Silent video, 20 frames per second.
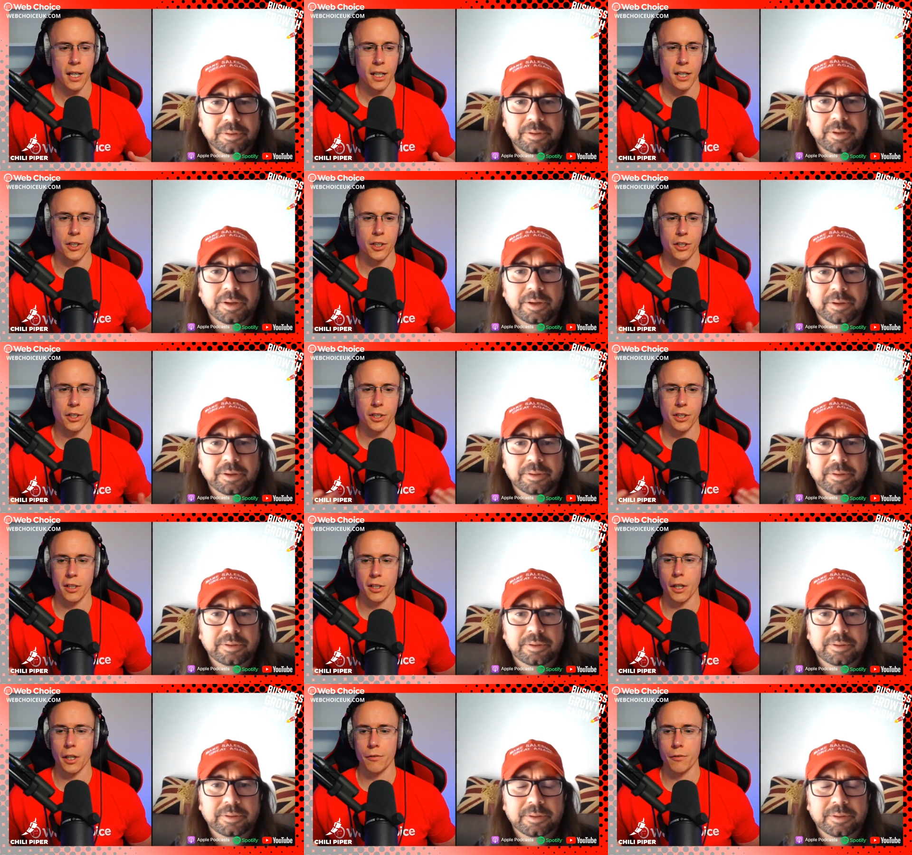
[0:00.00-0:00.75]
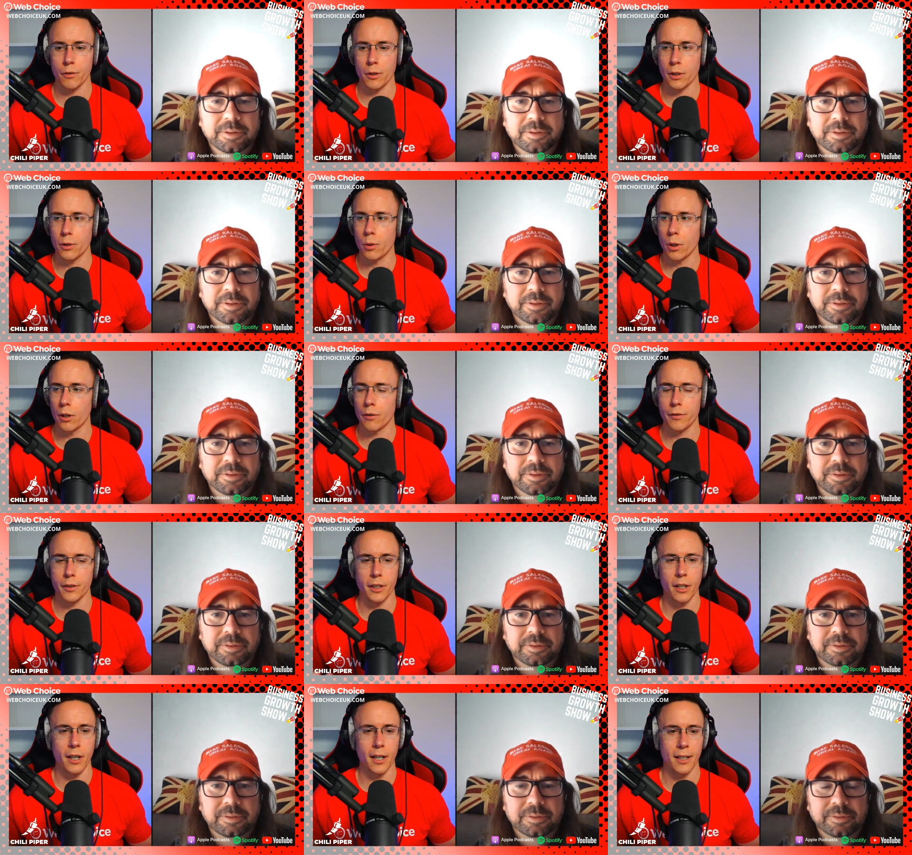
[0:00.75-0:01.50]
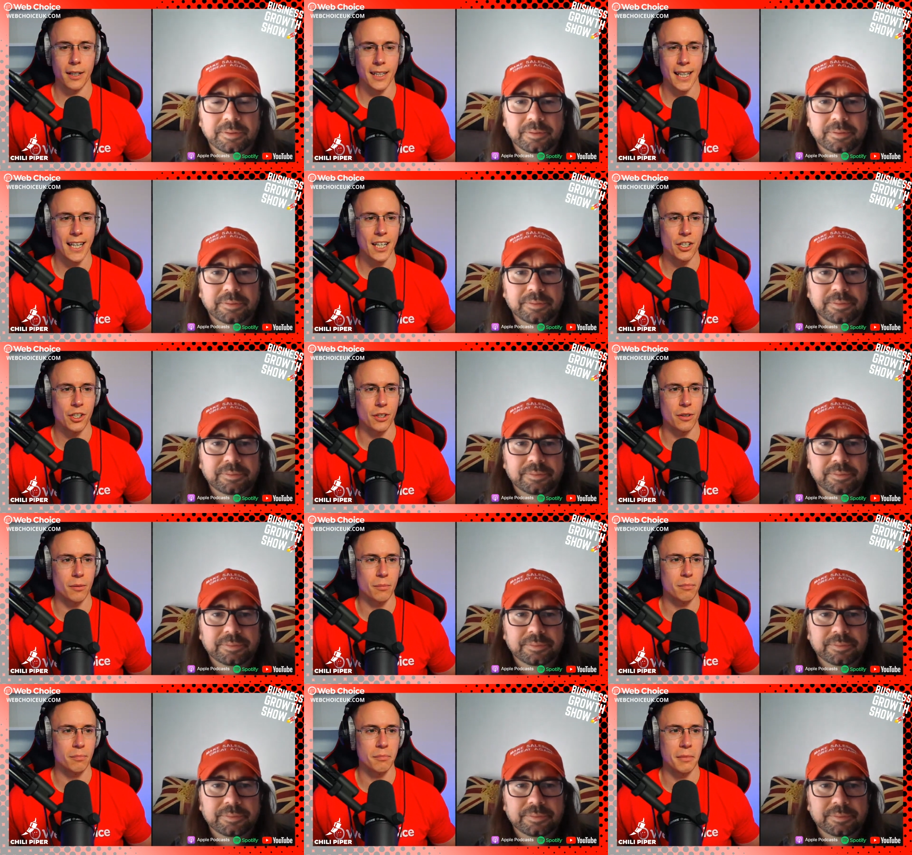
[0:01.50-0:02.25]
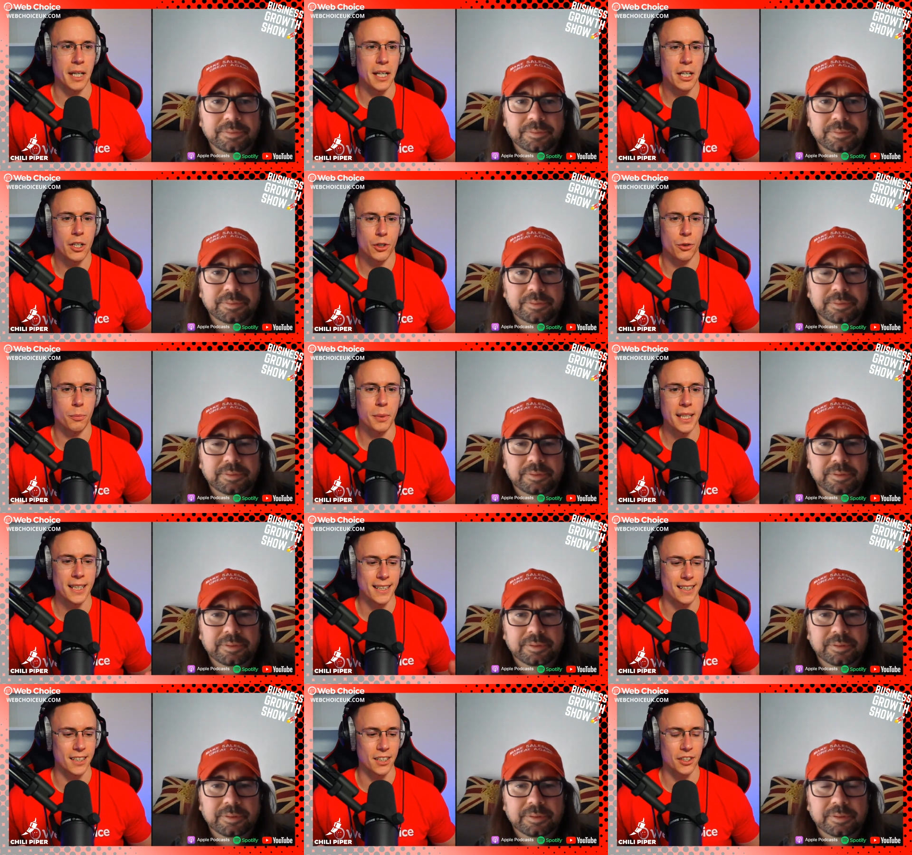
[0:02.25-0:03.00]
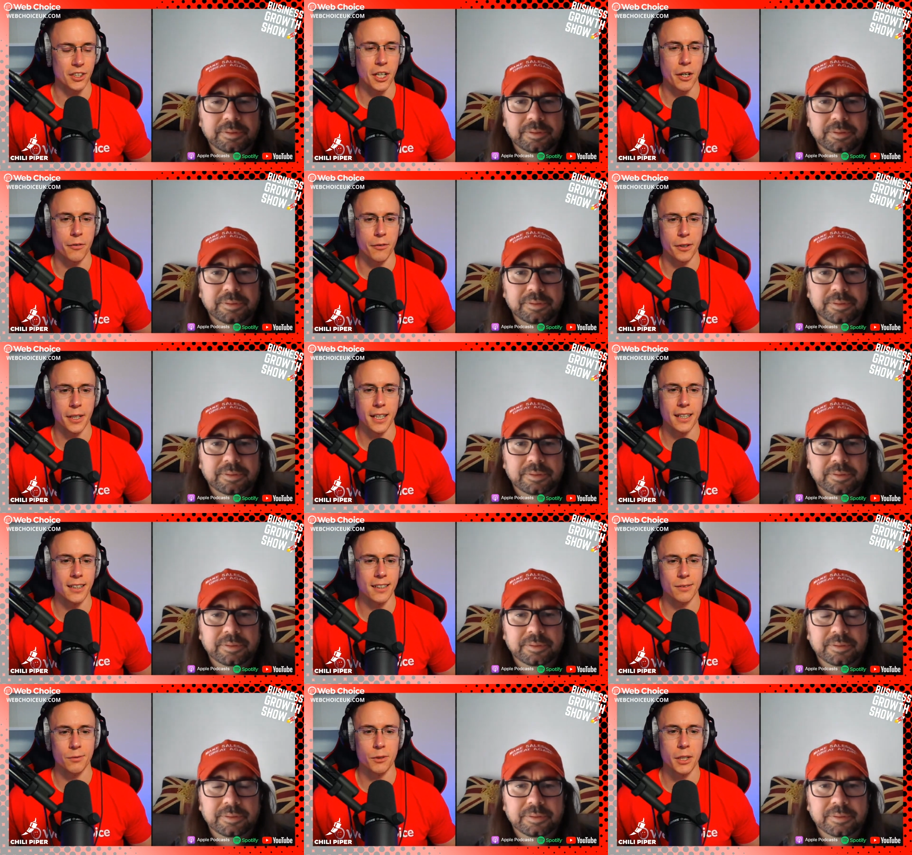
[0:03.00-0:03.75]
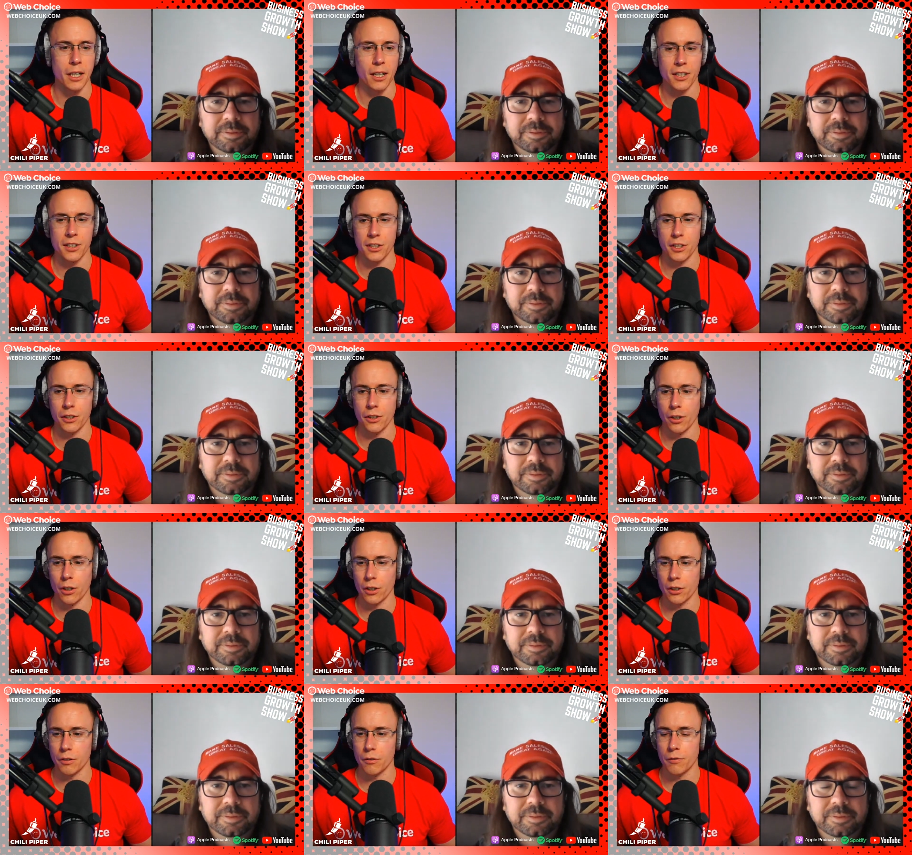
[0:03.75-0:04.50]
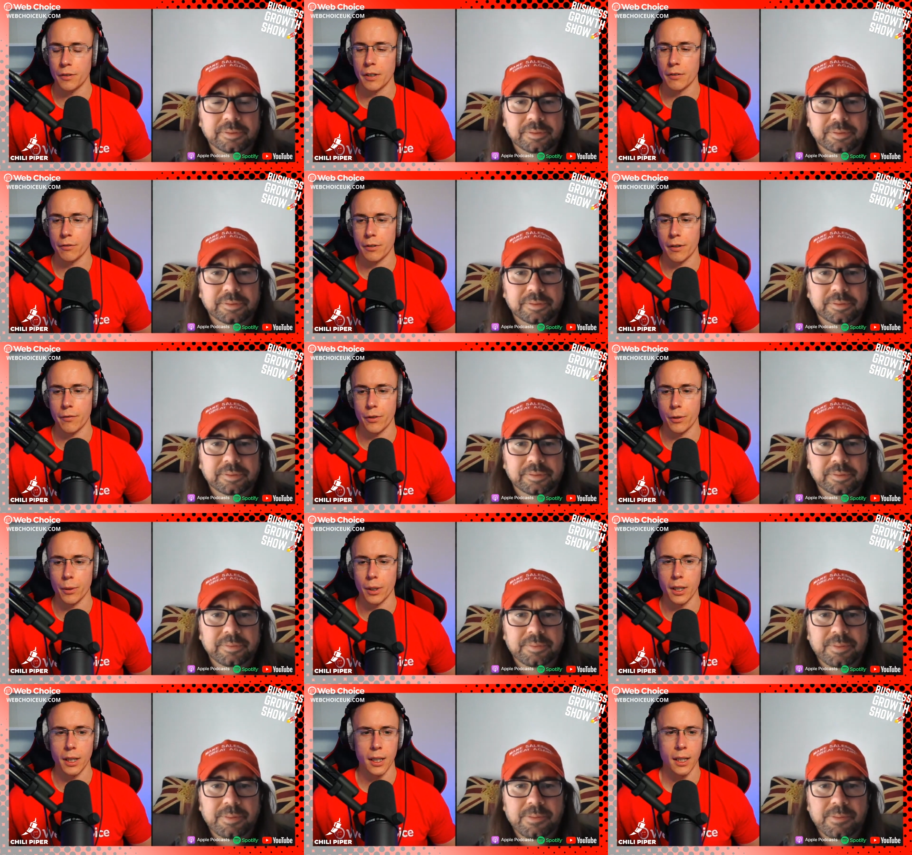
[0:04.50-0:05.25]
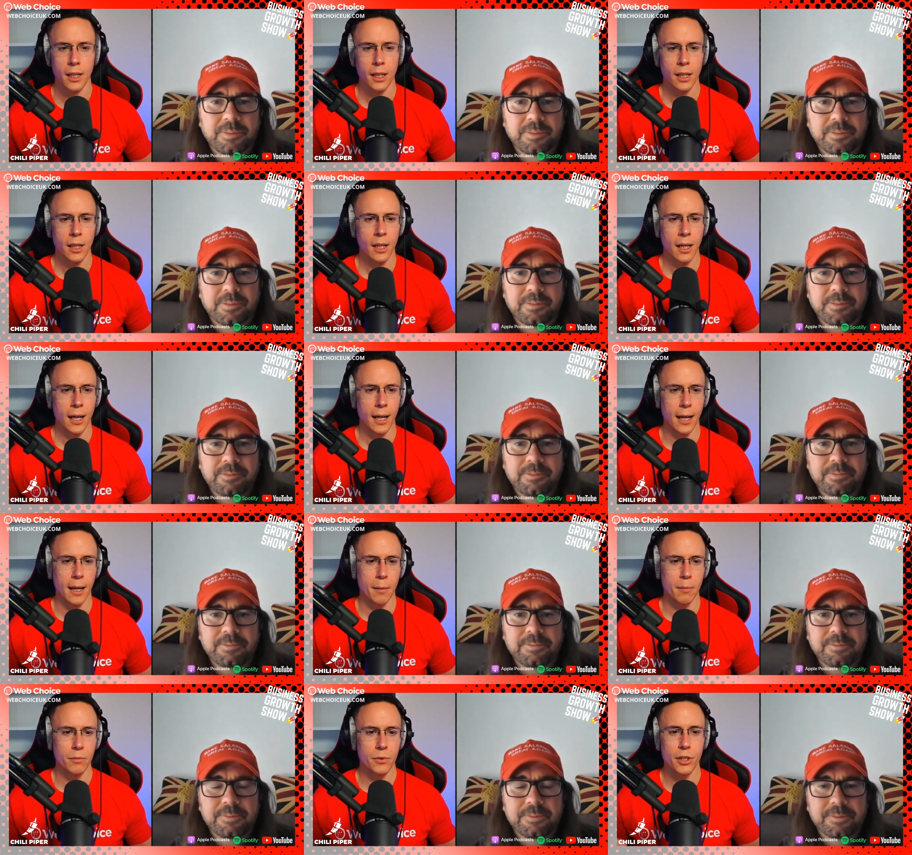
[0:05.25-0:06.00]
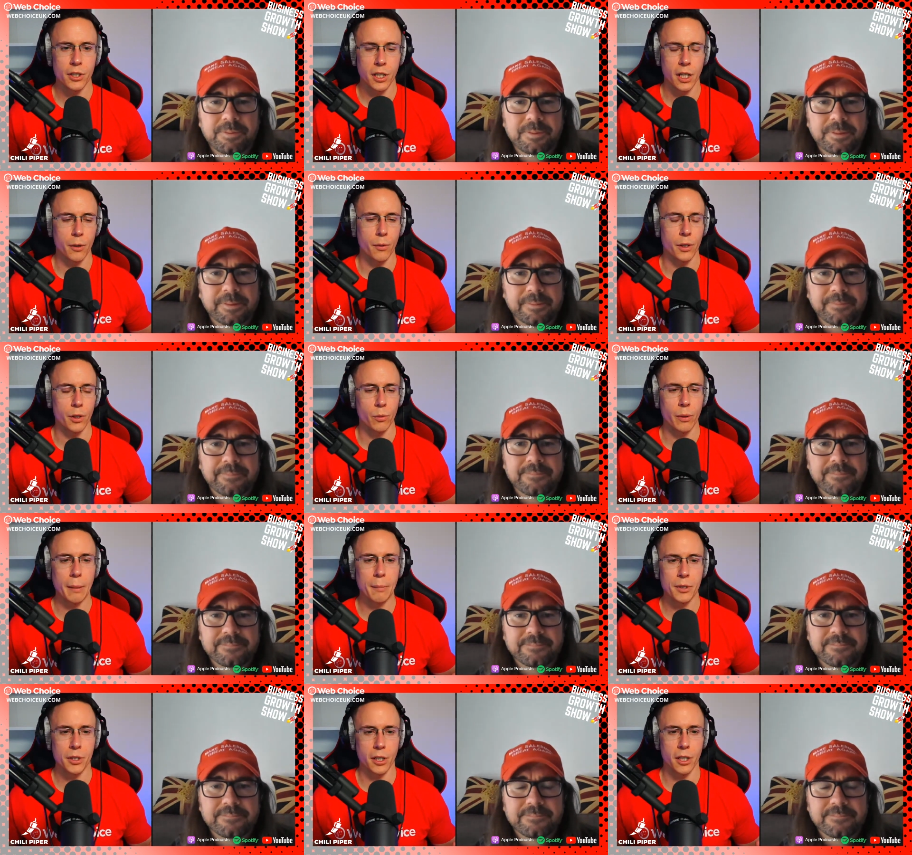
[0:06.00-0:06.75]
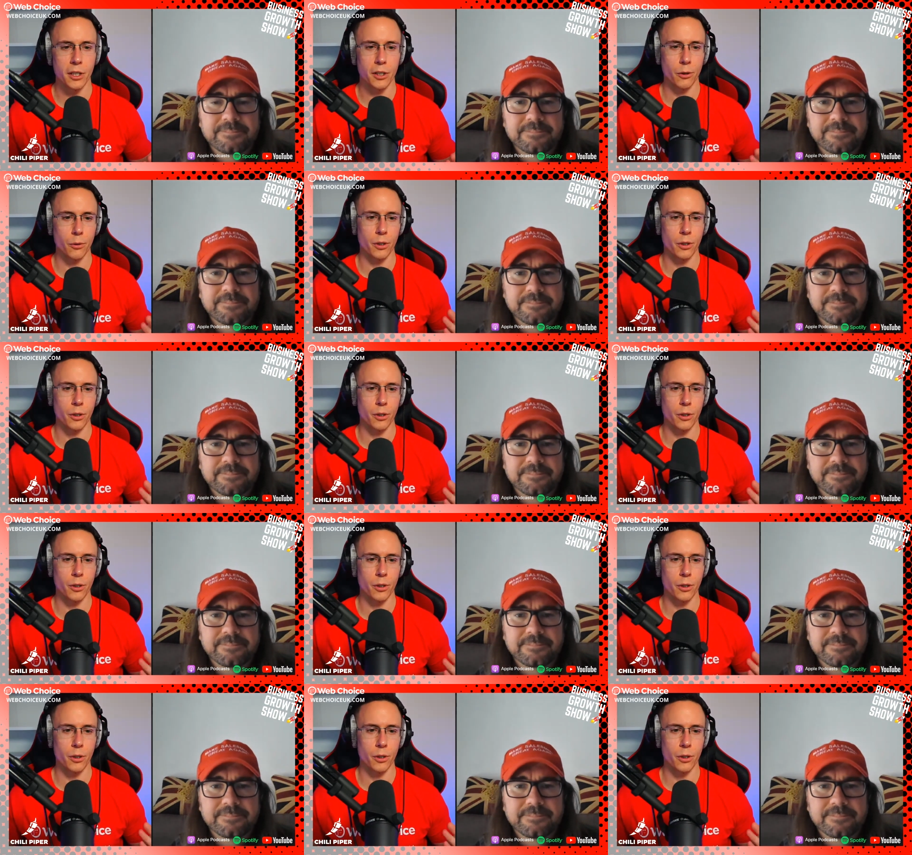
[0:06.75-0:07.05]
Speaker 1: You're yeah. just going to go through a qualification initial meeting discovery and realize that you're not a good fit for everyone. Um, just like with your website, you don't